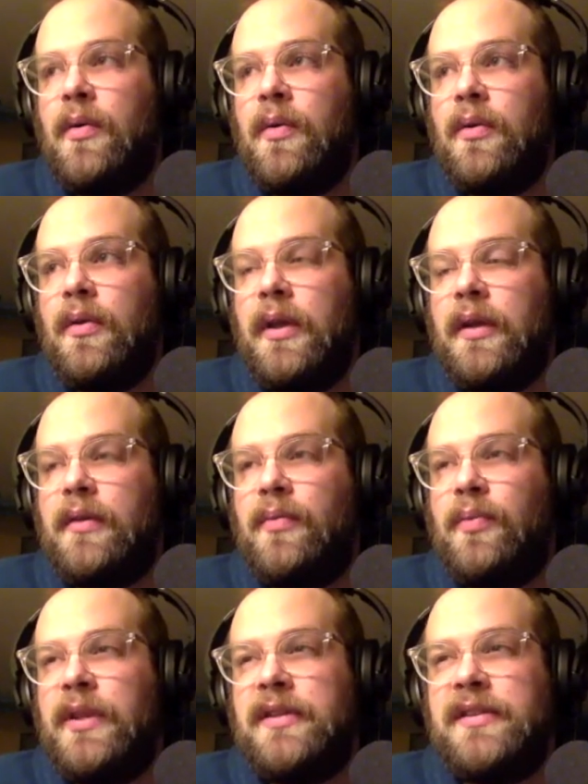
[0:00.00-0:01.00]
like
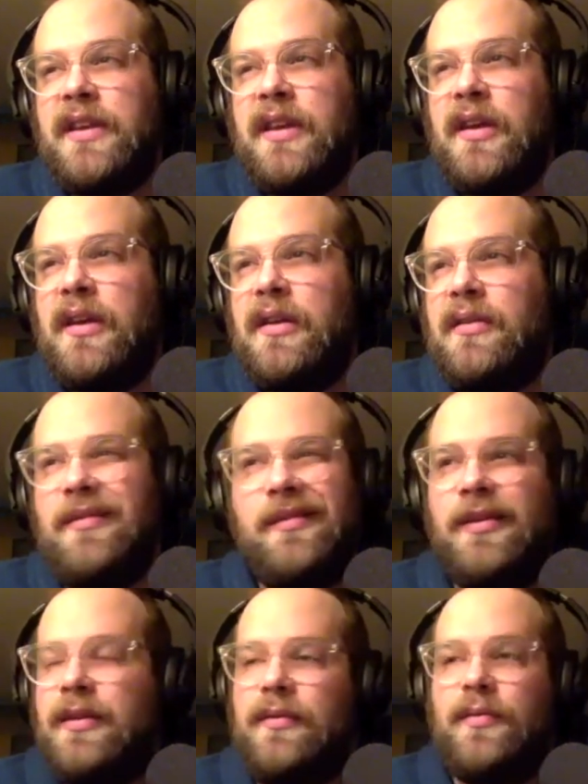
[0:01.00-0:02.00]
we
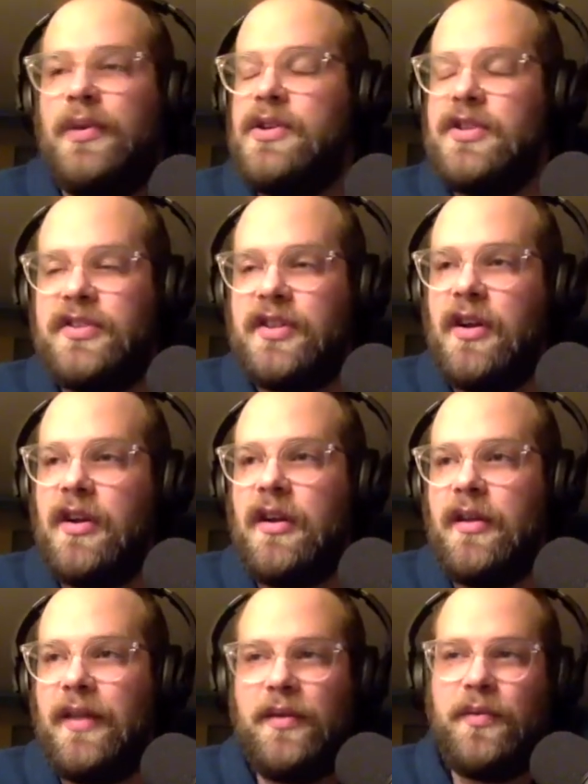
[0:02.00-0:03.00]
just started
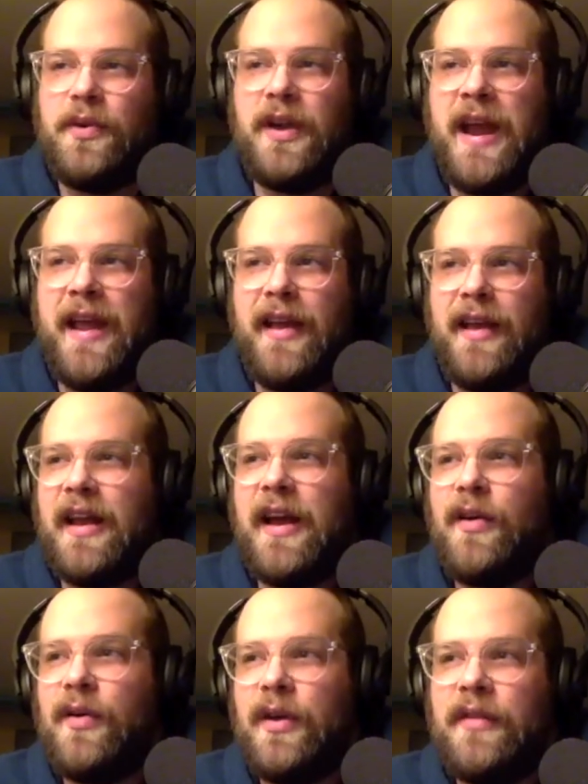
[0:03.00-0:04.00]
like we were hanging
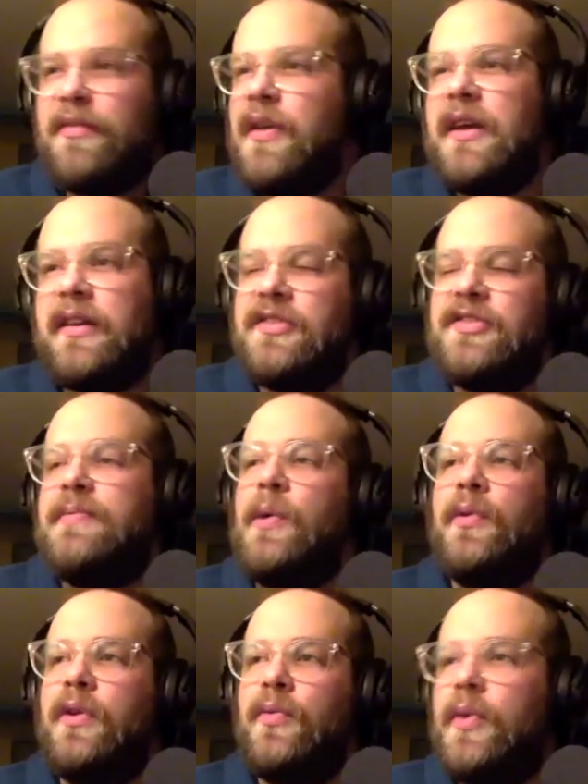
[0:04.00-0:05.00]
out and like
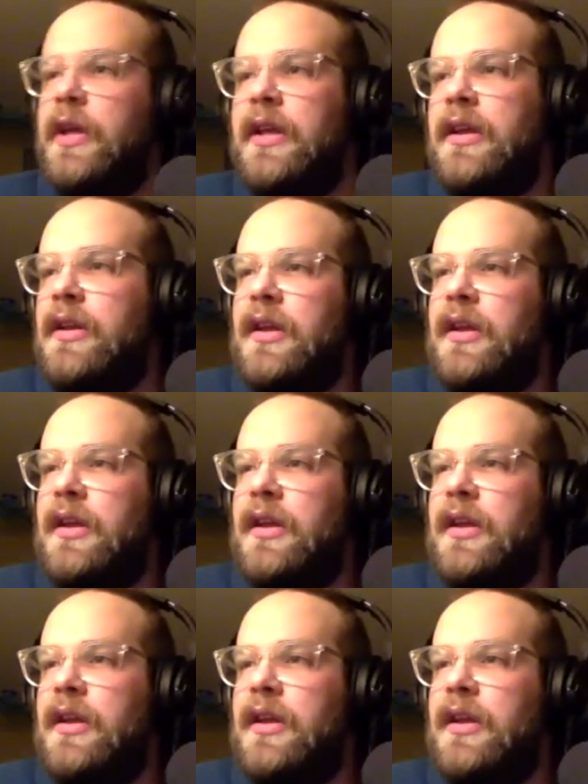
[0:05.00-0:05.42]
smoking weed,